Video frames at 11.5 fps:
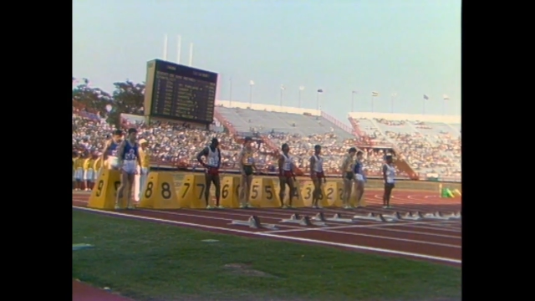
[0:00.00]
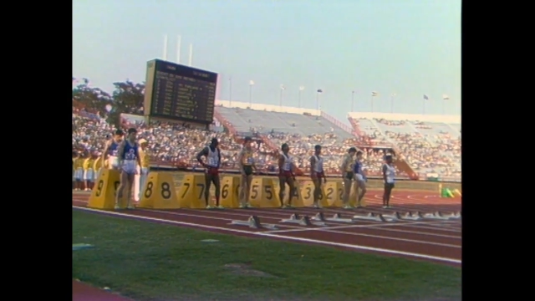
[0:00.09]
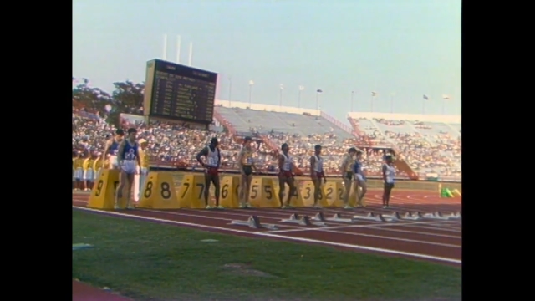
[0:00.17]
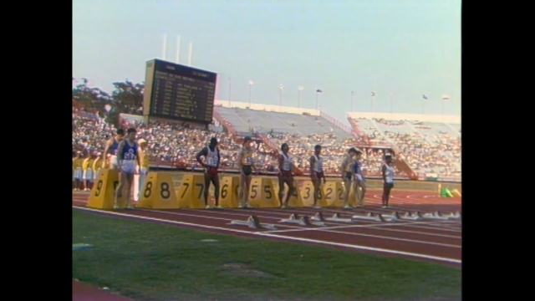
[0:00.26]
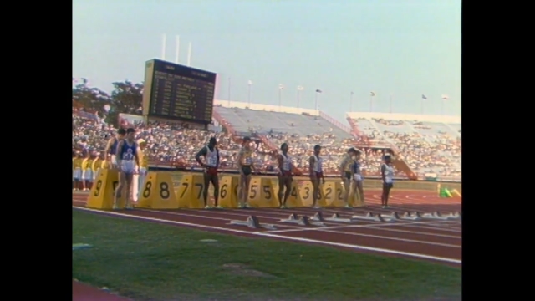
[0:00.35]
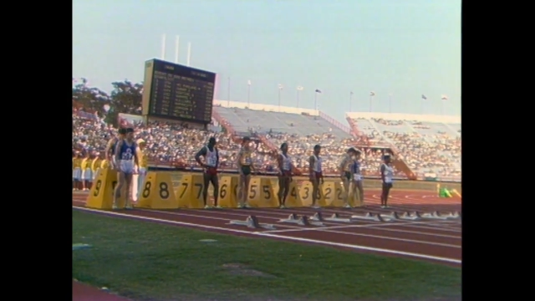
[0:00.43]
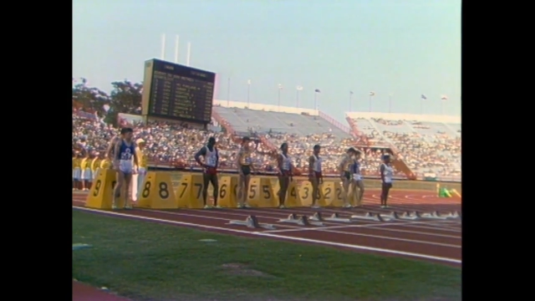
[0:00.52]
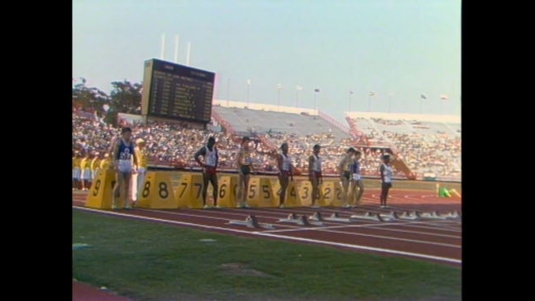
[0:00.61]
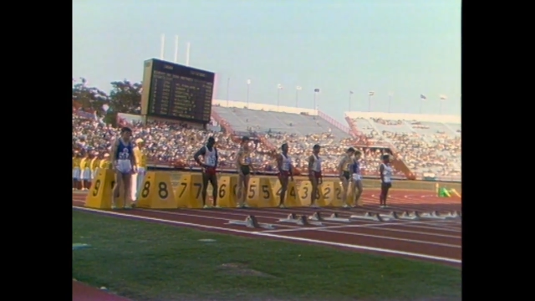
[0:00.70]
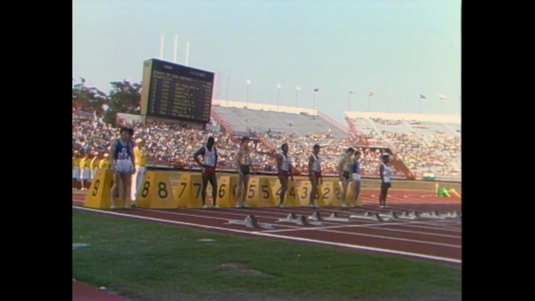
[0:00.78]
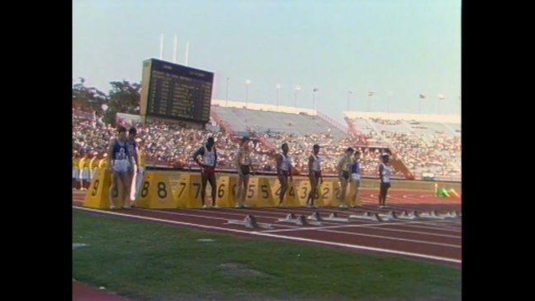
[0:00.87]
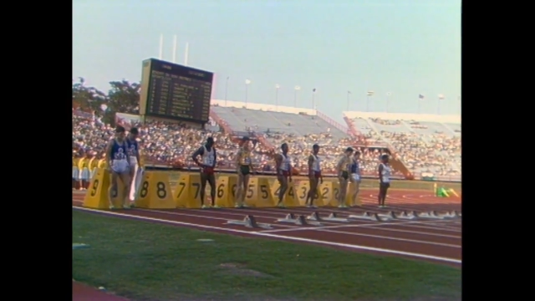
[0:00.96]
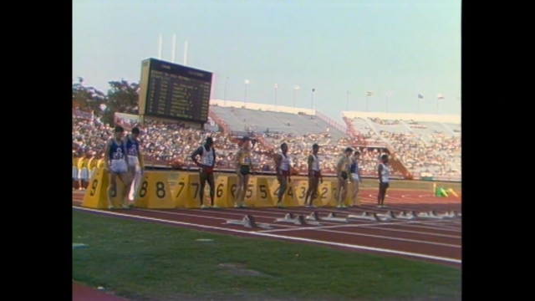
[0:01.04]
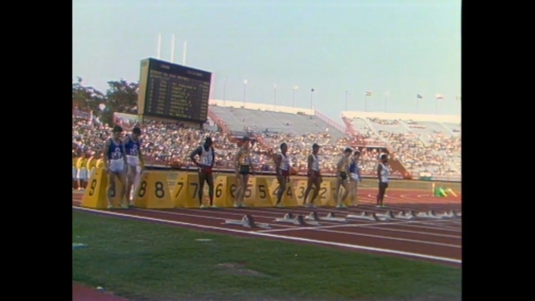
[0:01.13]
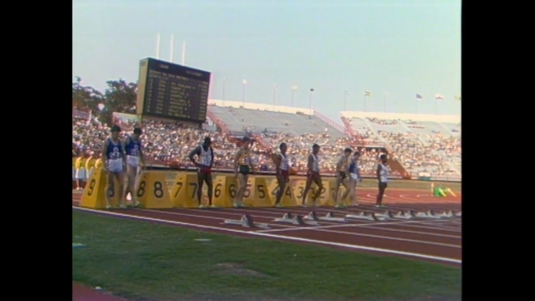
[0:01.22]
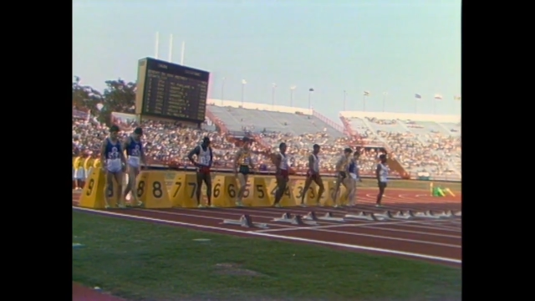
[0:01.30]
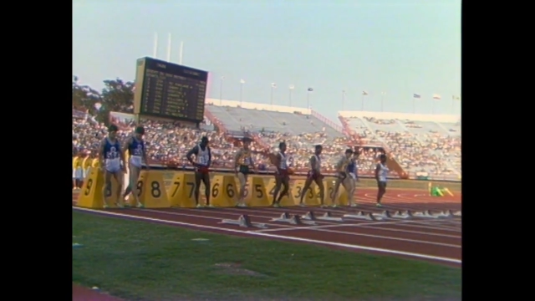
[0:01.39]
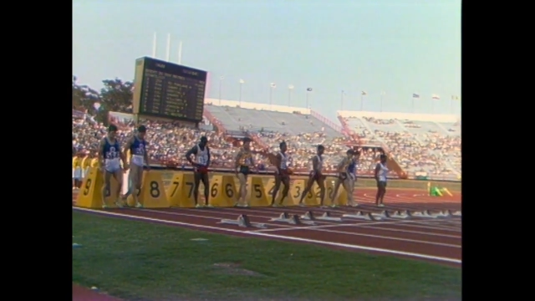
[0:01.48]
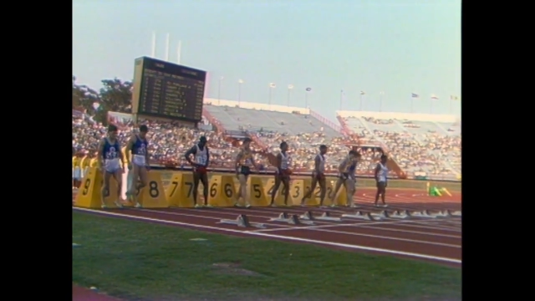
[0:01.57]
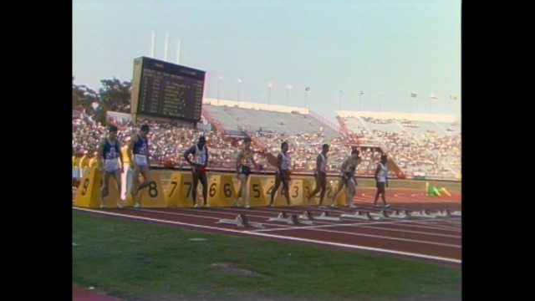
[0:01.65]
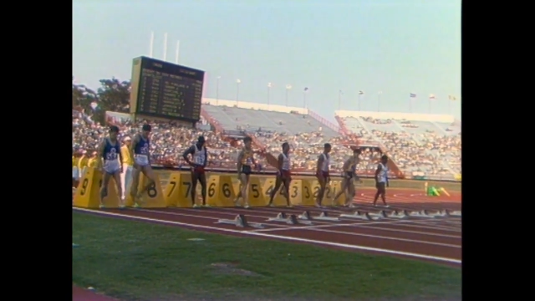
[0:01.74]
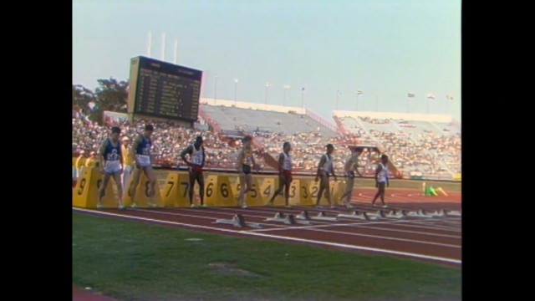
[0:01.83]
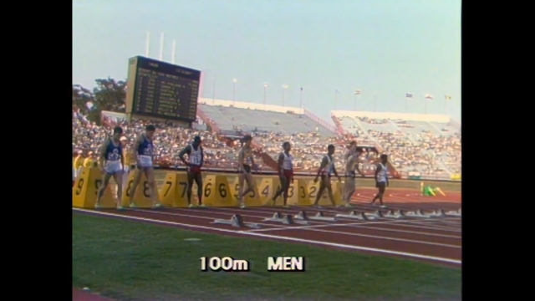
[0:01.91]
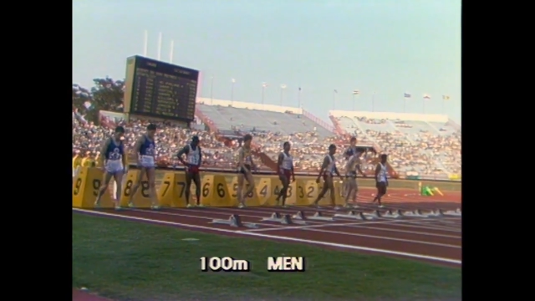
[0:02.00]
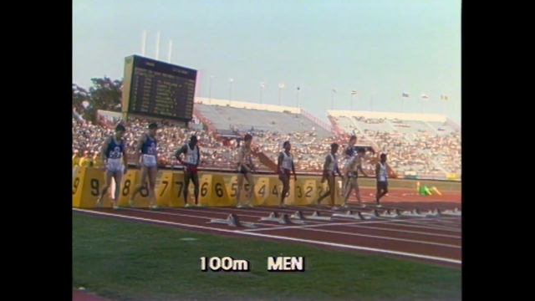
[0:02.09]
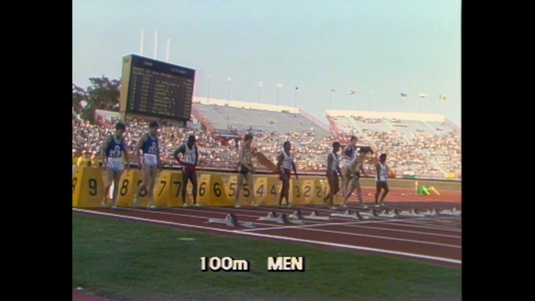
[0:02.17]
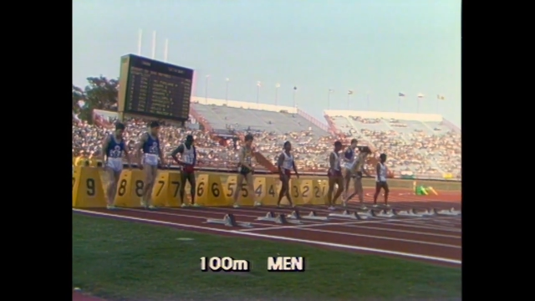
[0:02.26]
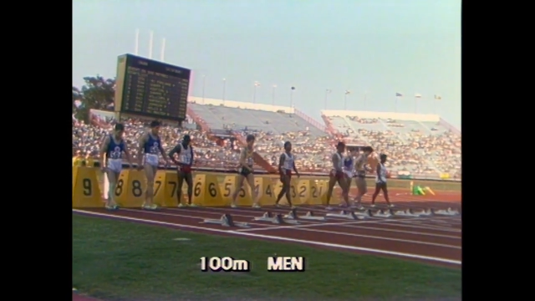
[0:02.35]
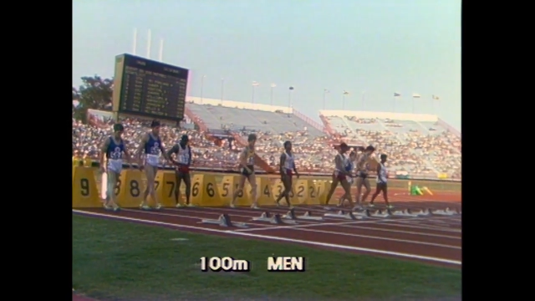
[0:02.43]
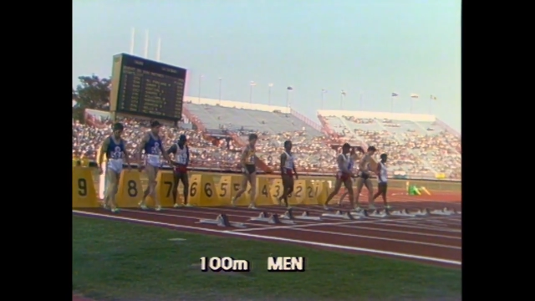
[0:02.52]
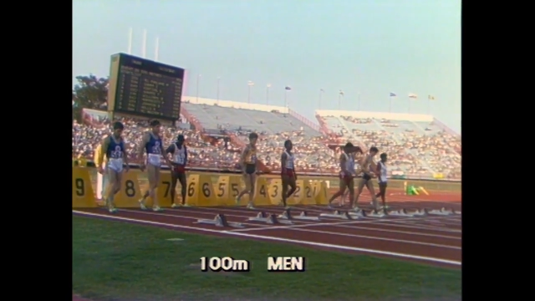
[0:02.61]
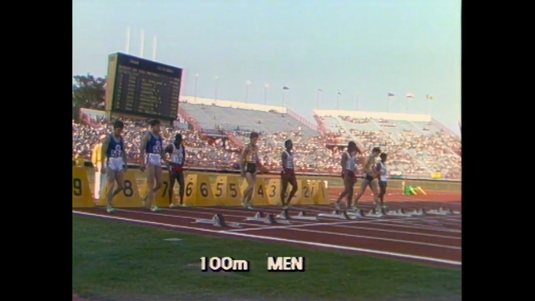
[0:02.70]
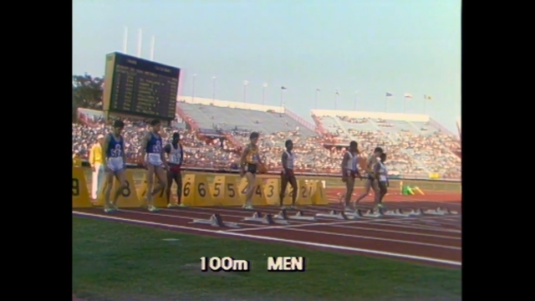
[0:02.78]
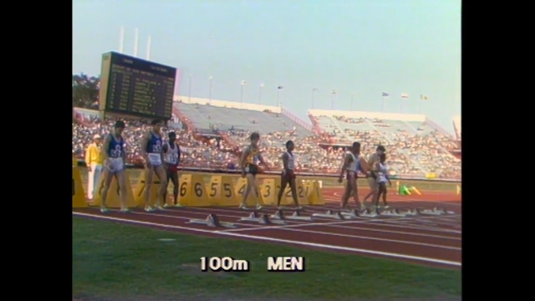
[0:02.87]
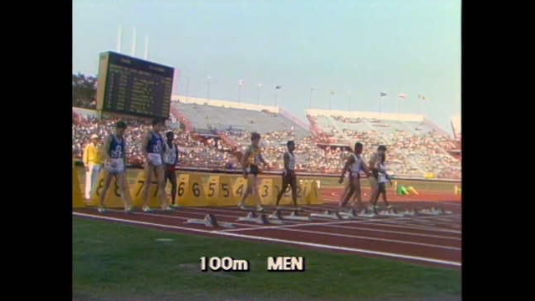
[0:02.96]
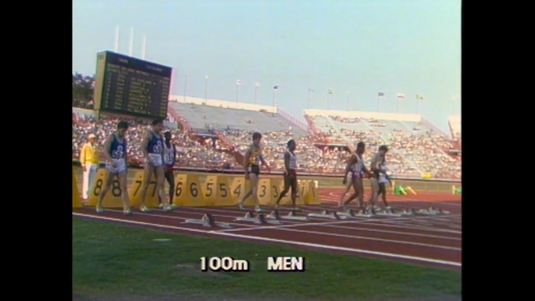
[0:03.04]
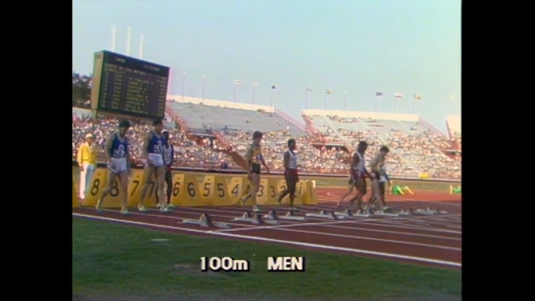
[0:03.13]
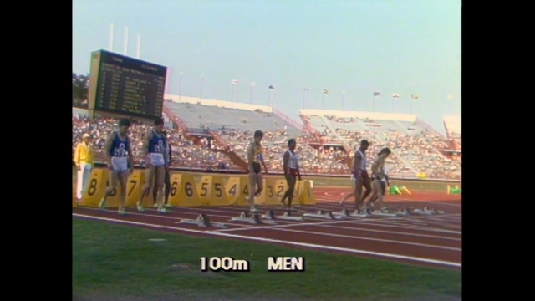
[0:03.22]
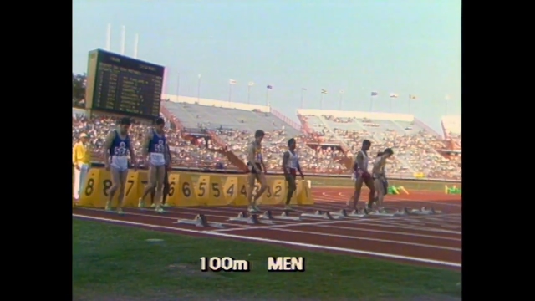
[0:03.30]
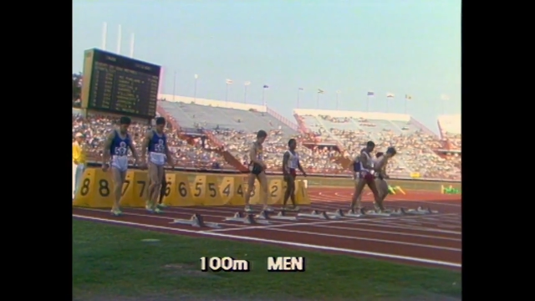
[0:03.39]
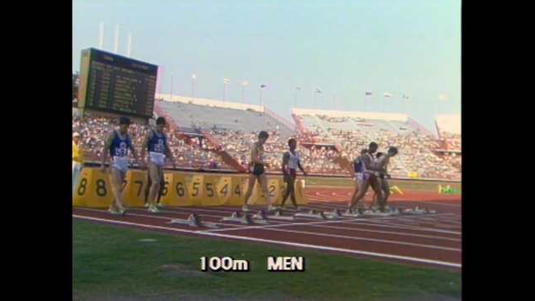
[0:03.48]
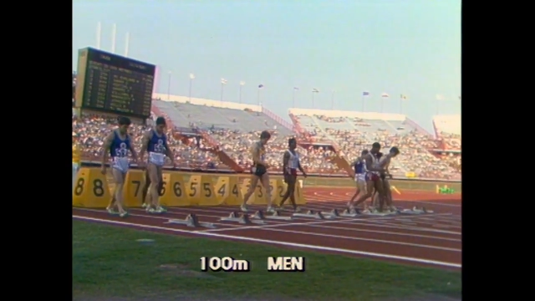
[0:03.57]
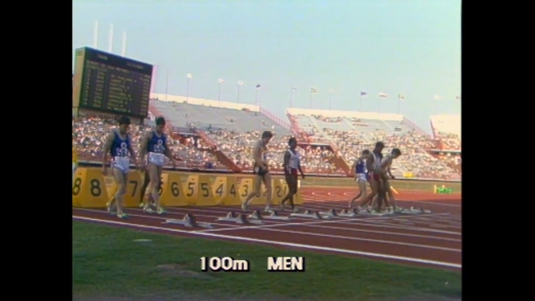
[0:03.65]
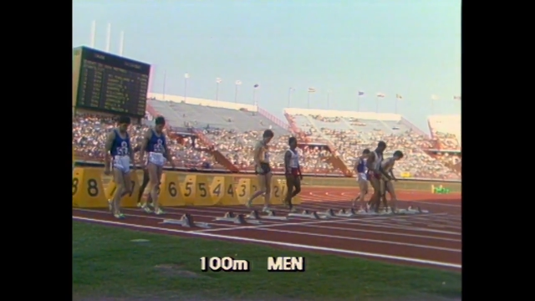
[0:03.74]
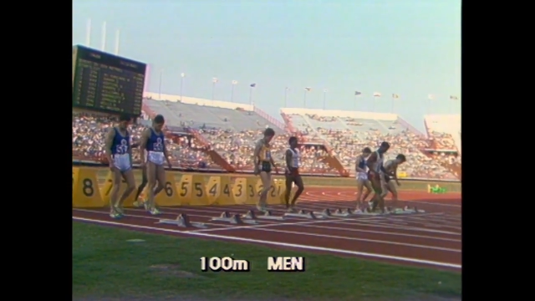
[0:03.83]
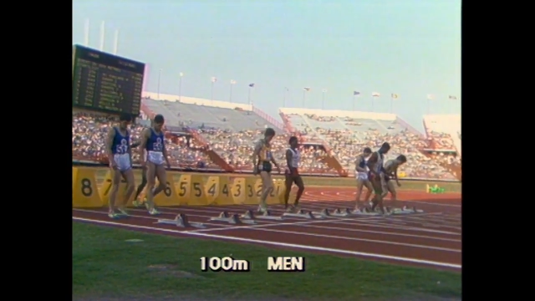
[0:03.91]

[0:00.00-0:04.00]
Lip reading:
(no speaker visible)